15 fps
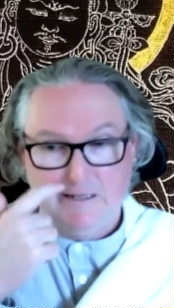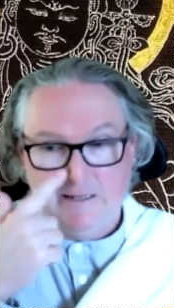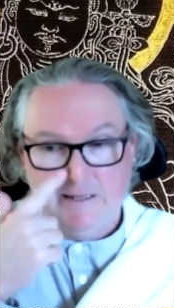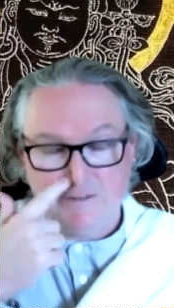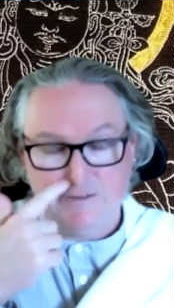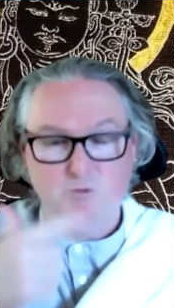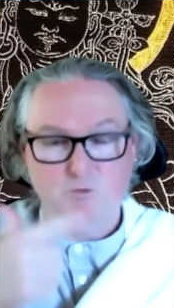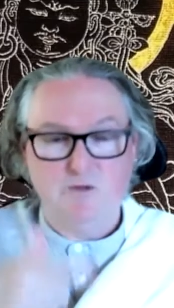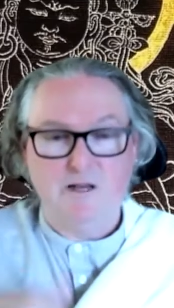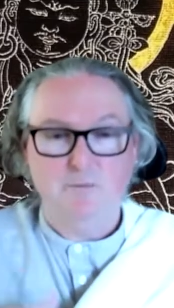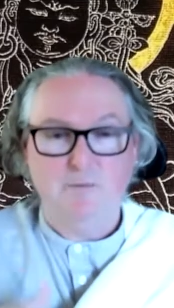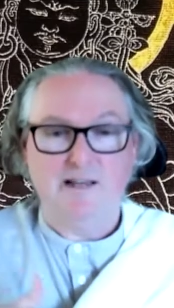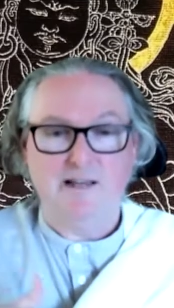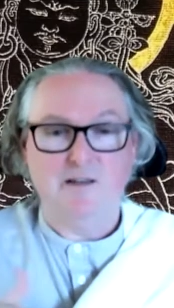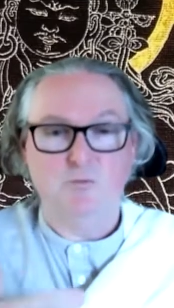Actually, we'll come
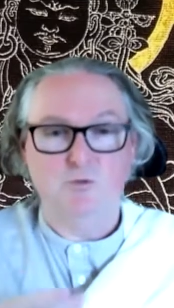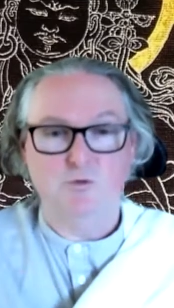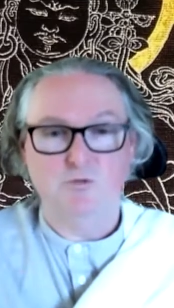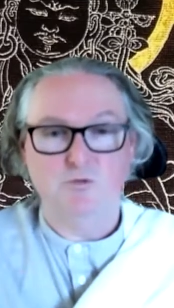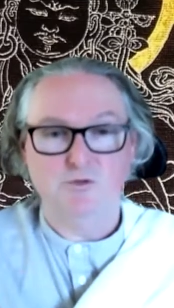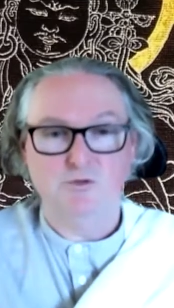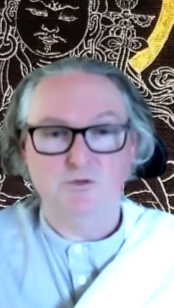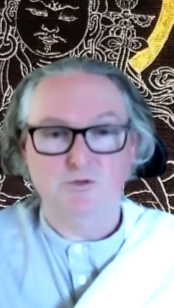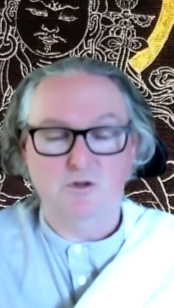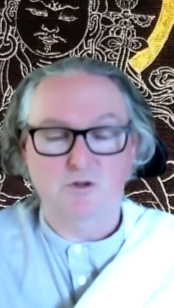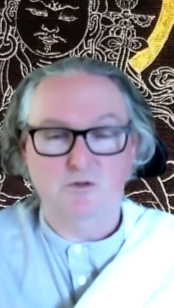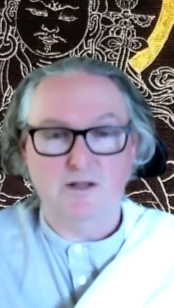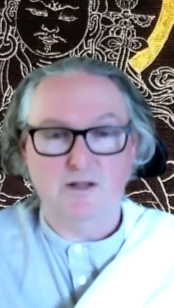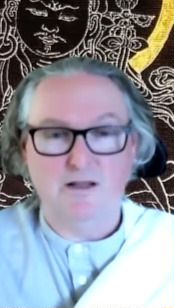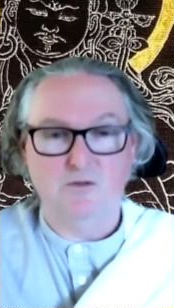back and we'll
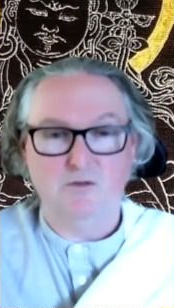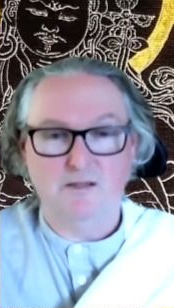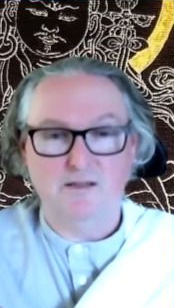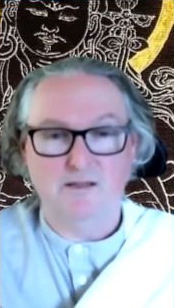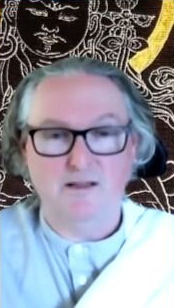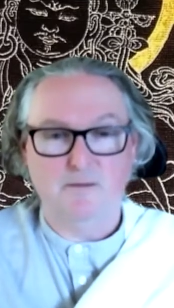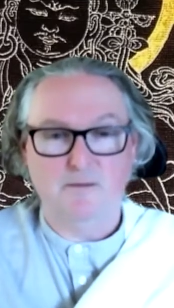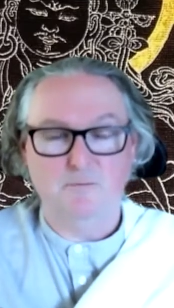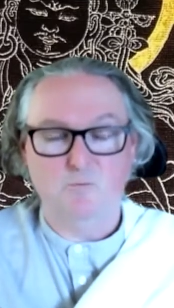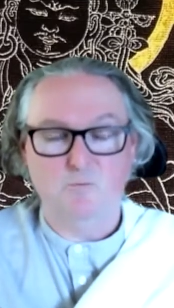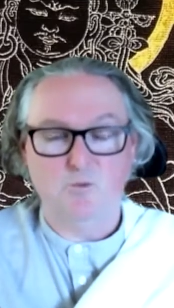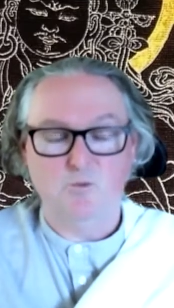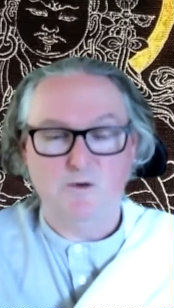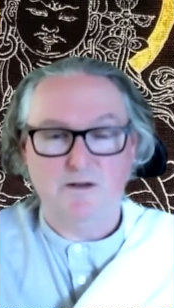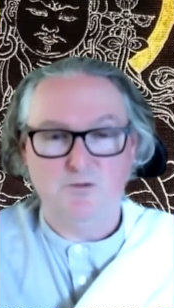
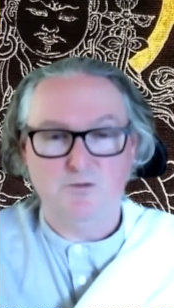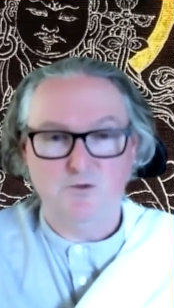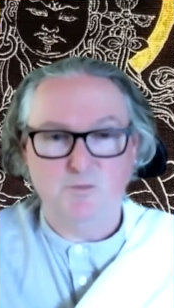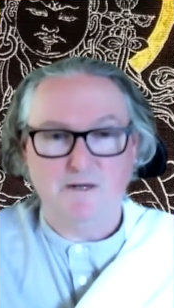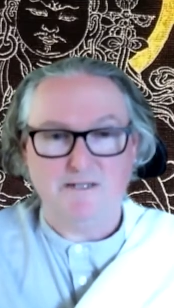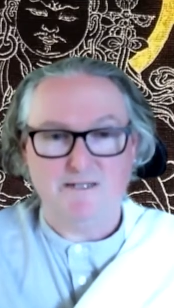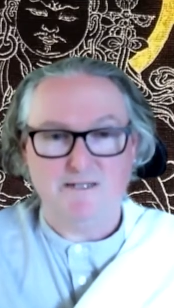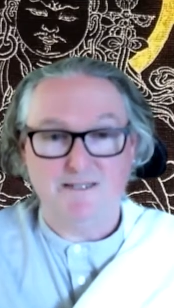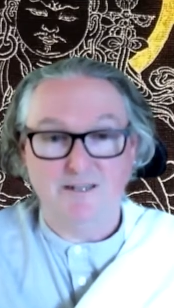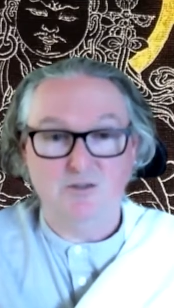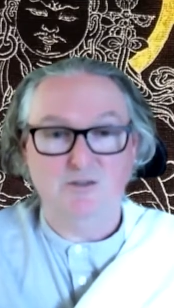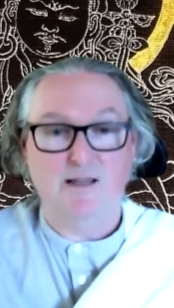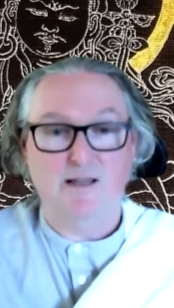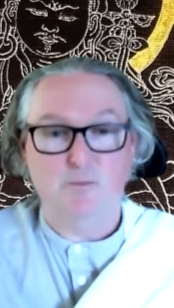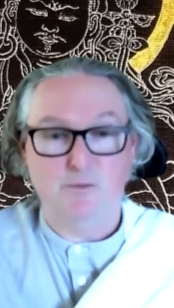run through the practice, and then
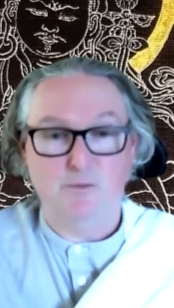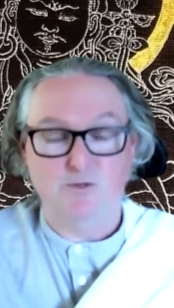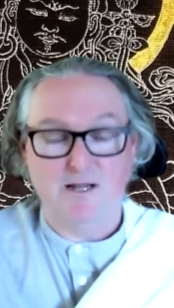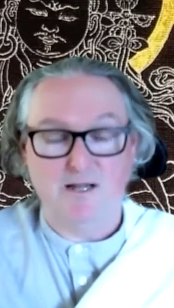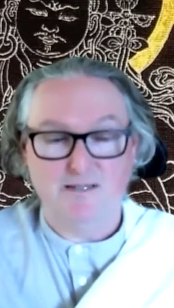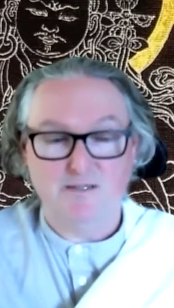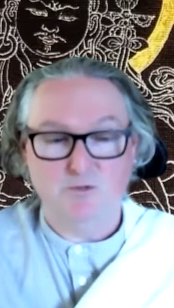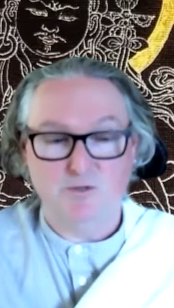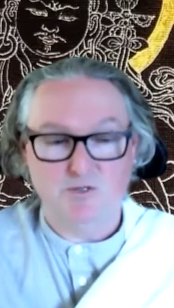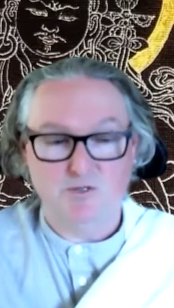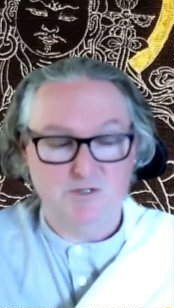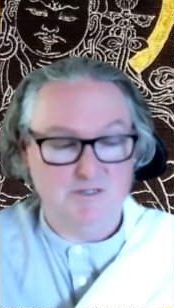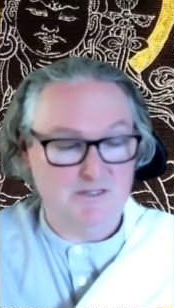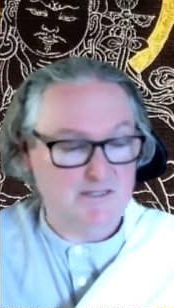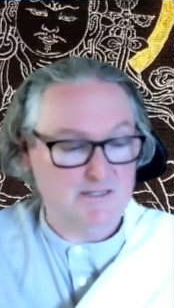I'll allow people to ask
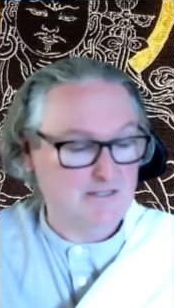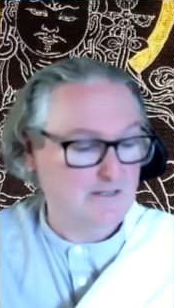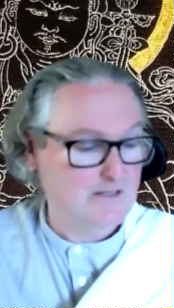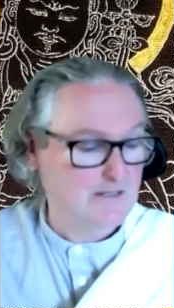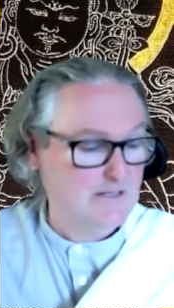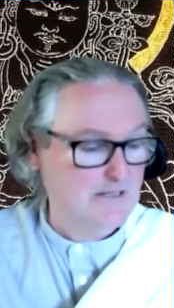questions.